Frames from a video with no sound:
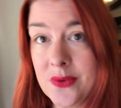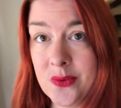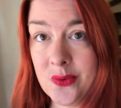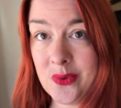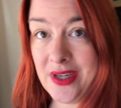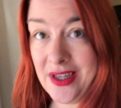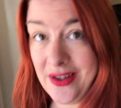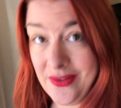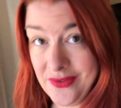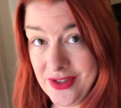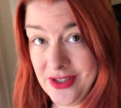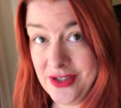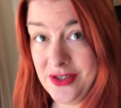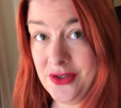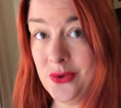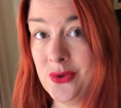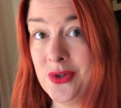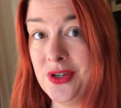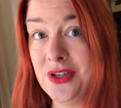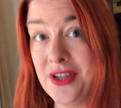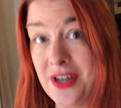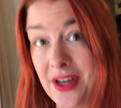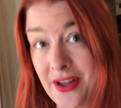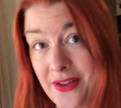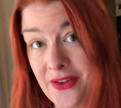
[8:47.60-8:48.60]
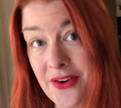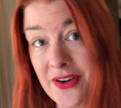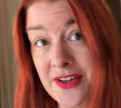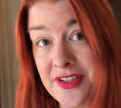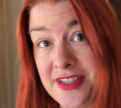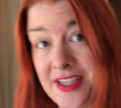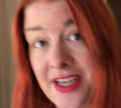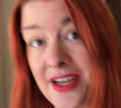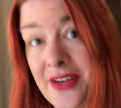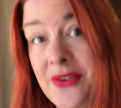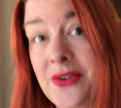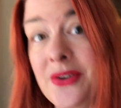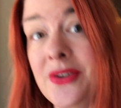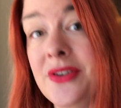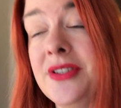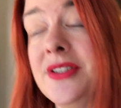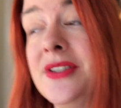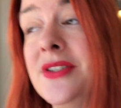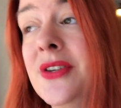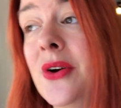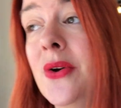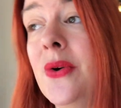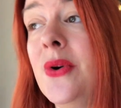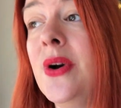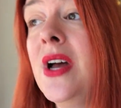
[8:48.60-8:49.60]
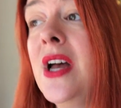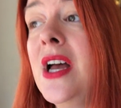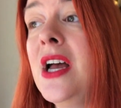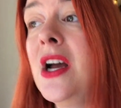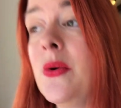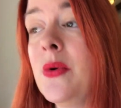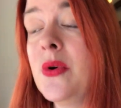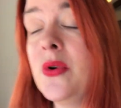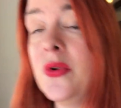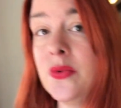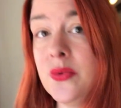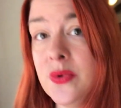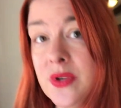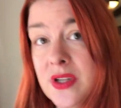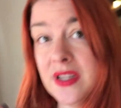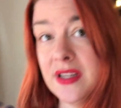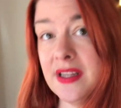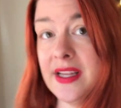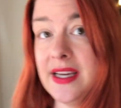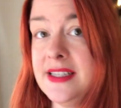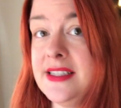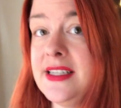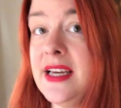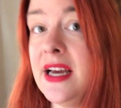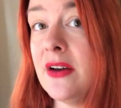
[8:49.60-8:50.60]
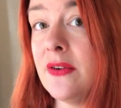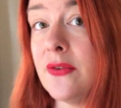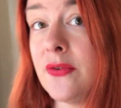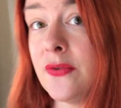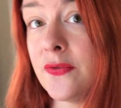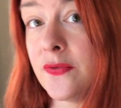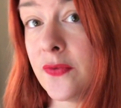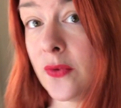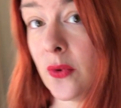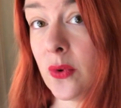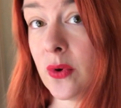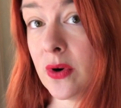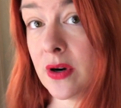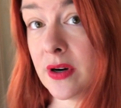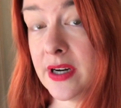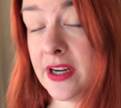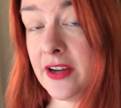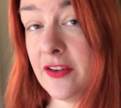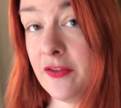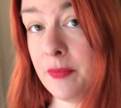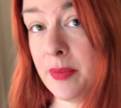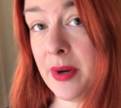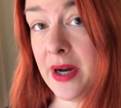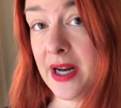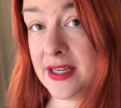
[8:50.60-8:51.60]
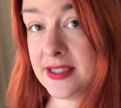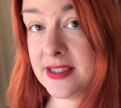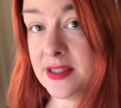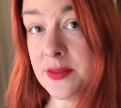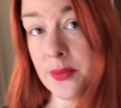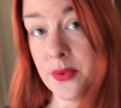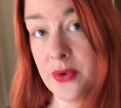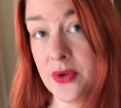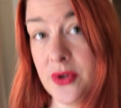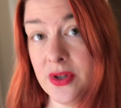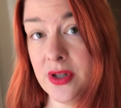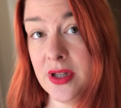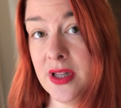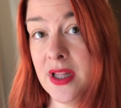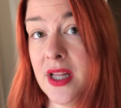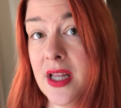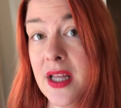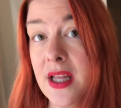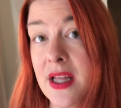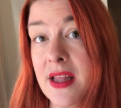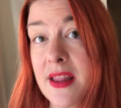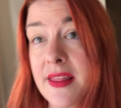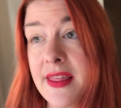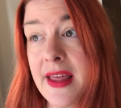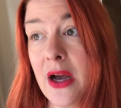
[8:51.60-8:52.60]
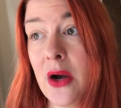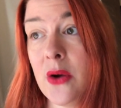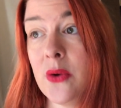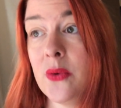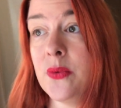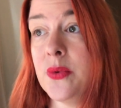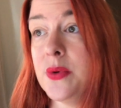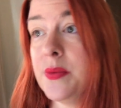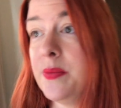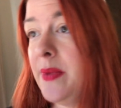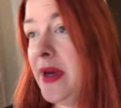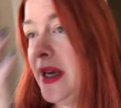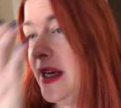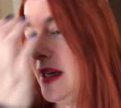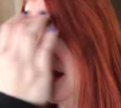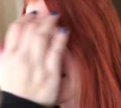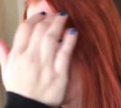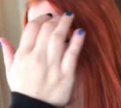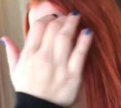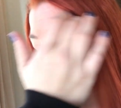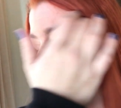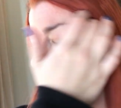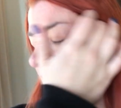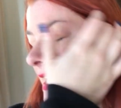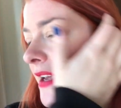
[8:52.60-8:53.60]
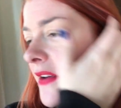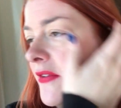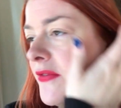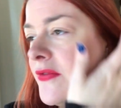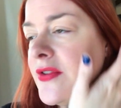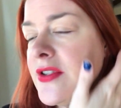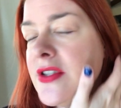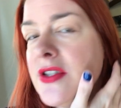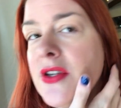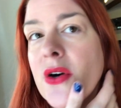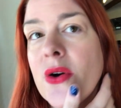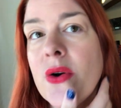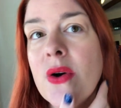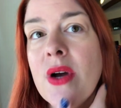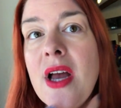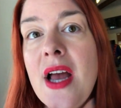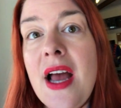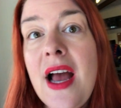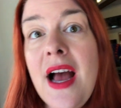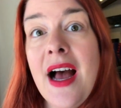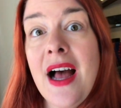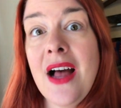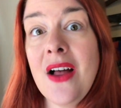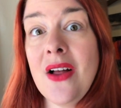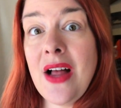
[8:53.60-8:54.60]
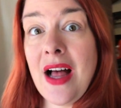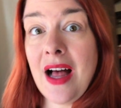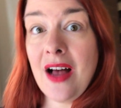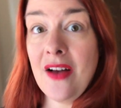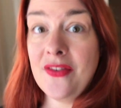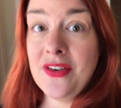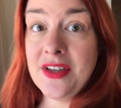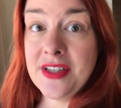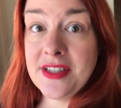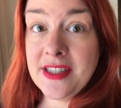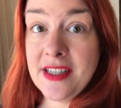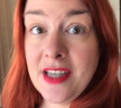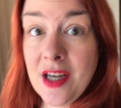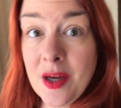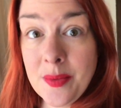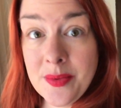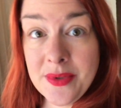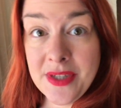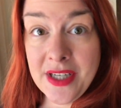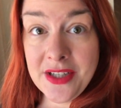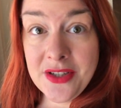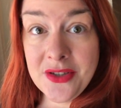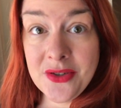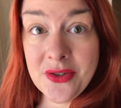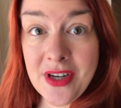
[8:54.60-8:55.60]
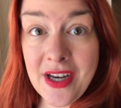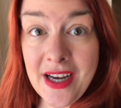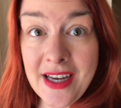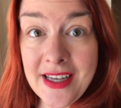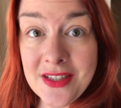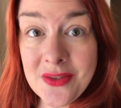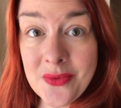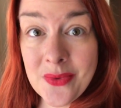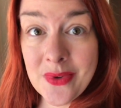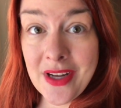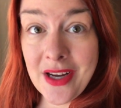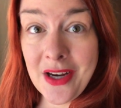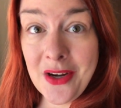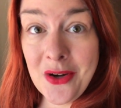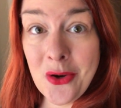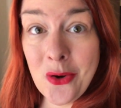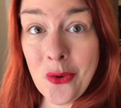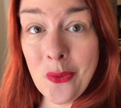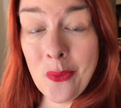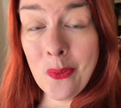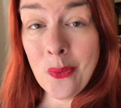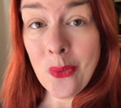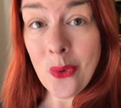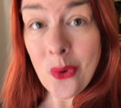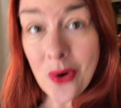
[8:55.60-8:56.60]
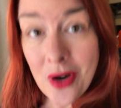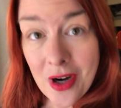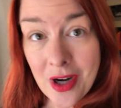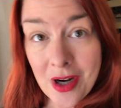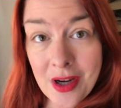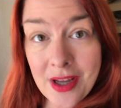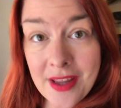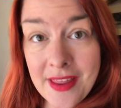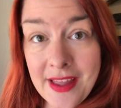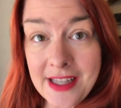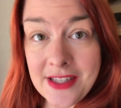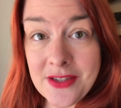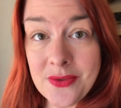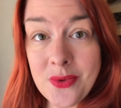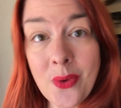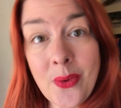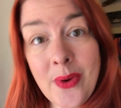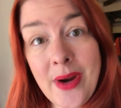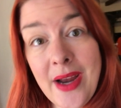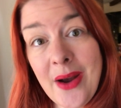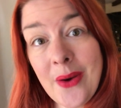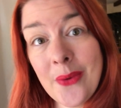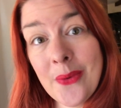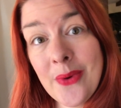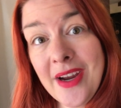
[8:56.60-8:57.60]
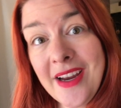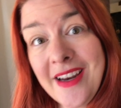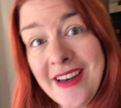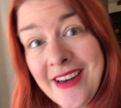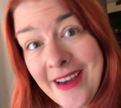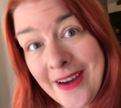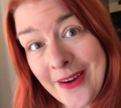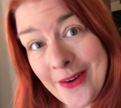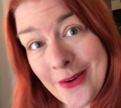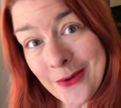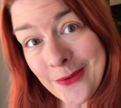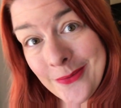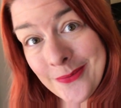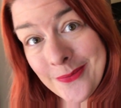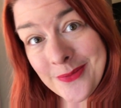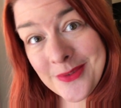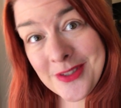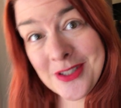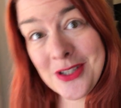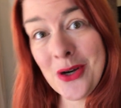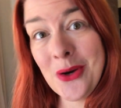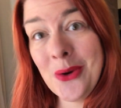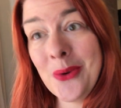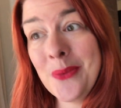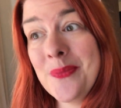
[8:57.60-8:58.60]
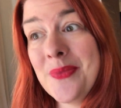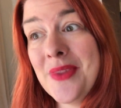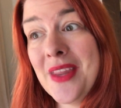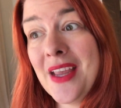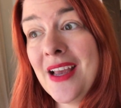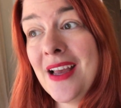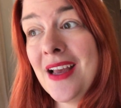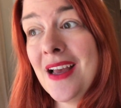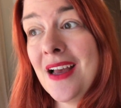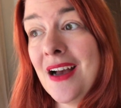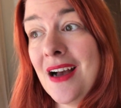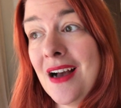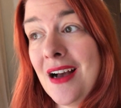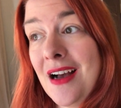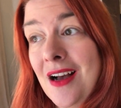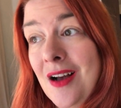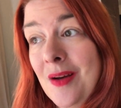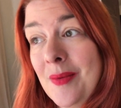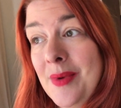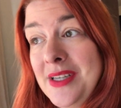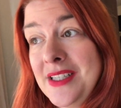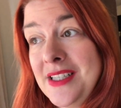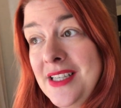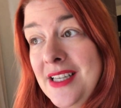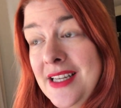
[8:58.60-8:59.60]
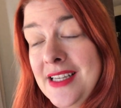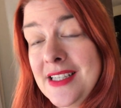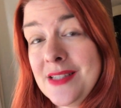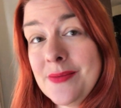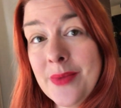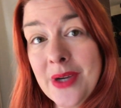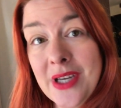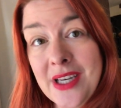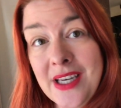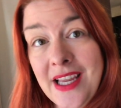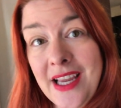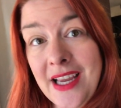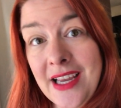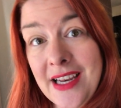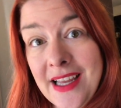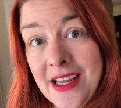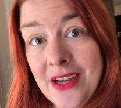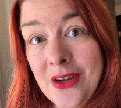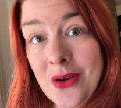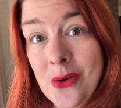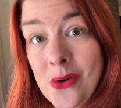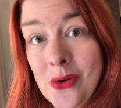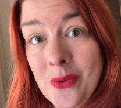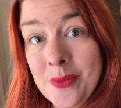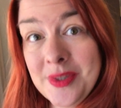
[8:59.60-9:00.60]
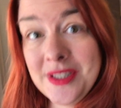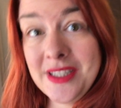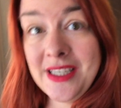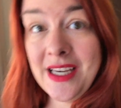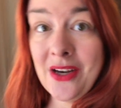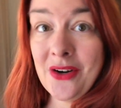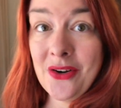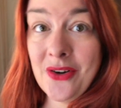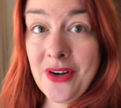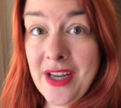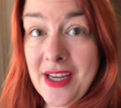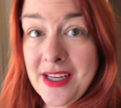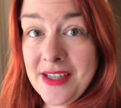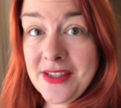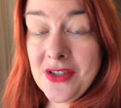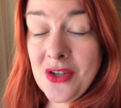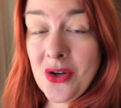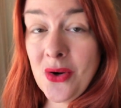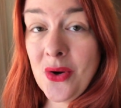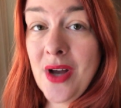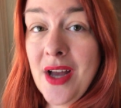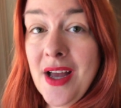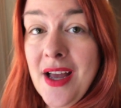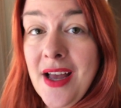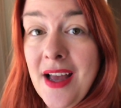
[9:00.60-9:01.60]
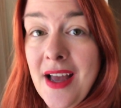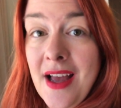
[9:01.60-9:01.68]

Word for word: we have to do another cycle. So we would really like to have four if possible. That would make us safe. So I'll obviously update you guys when I know more. That's where we're at right now. So, um, and today's Monday and I go home Saturday. So